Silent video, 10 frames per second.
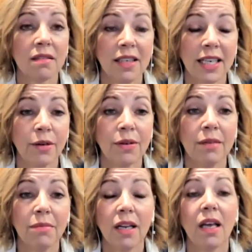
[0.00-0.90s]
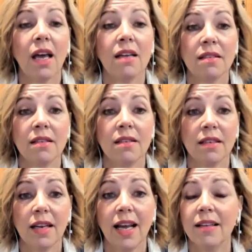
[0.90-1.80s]
in many cases,
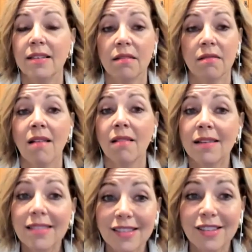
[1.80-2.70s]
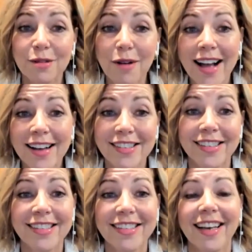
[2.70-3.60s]
it has a lot less
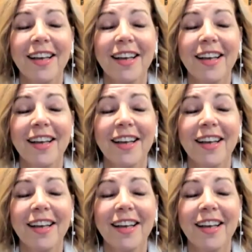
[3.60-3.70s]
distractions.